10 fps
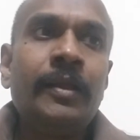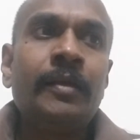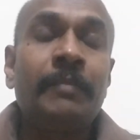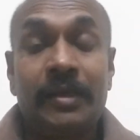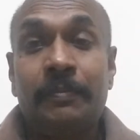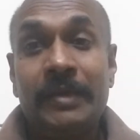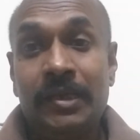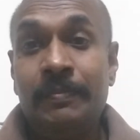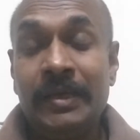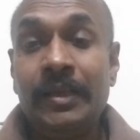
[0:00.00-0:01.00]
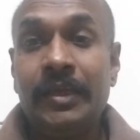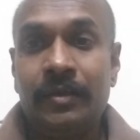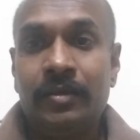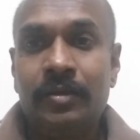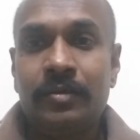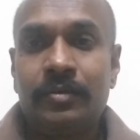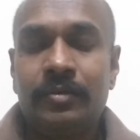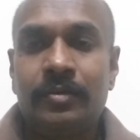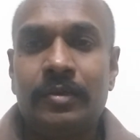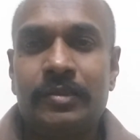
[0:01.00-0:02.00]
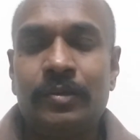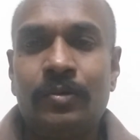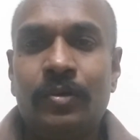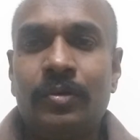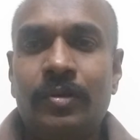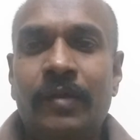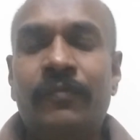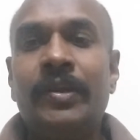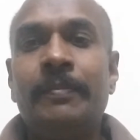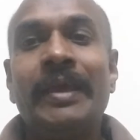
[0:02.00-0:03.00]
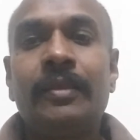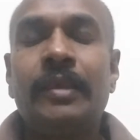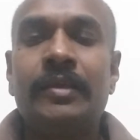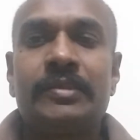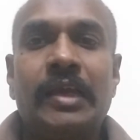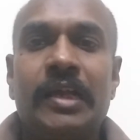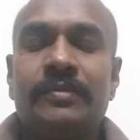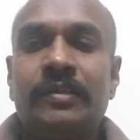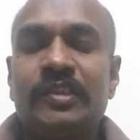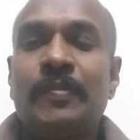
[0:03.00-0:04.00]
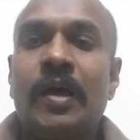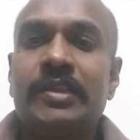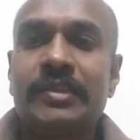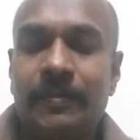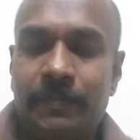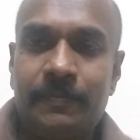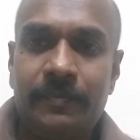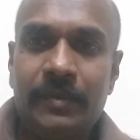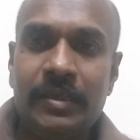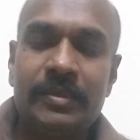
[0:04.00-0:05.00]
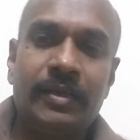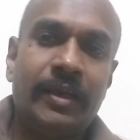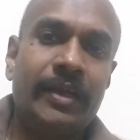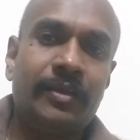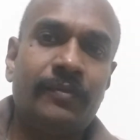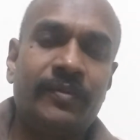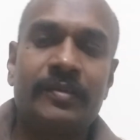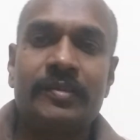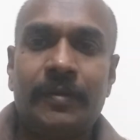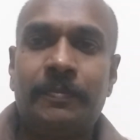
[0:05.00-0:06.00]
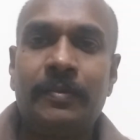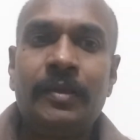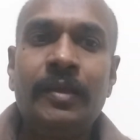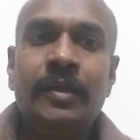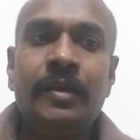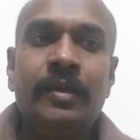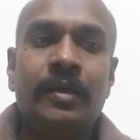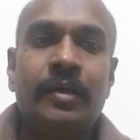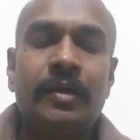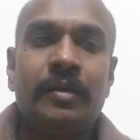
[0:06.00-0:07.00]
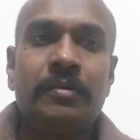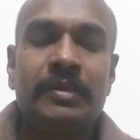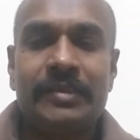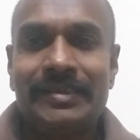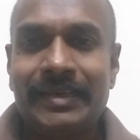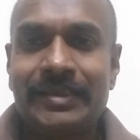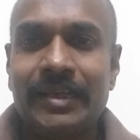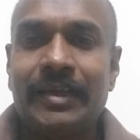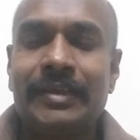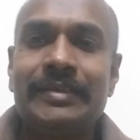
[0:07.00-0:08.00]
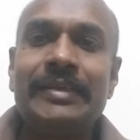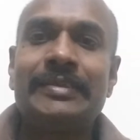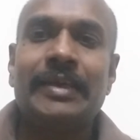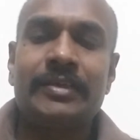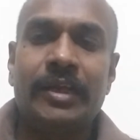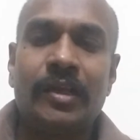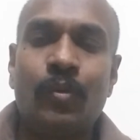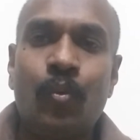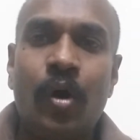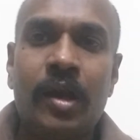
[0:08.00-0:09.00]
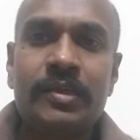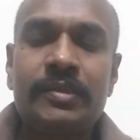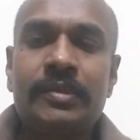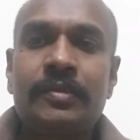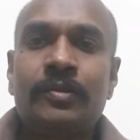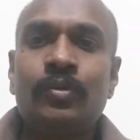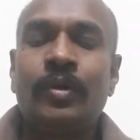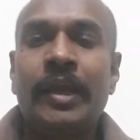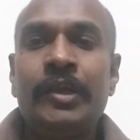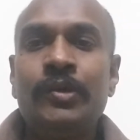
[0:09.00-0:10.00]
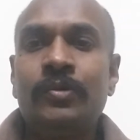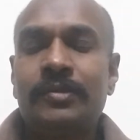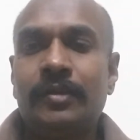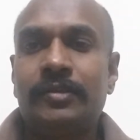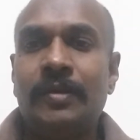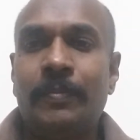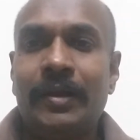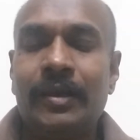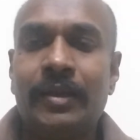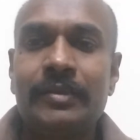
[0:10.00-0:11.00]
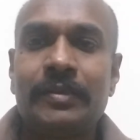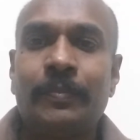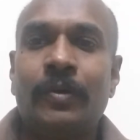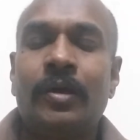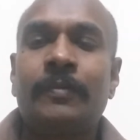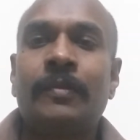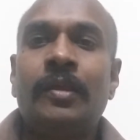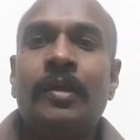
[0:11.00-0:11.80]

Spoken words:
But a big beginning. As you know, every big thing starts with a small step. It's a great first step. As I said, China has restarted. China wants to reduce its dependence upon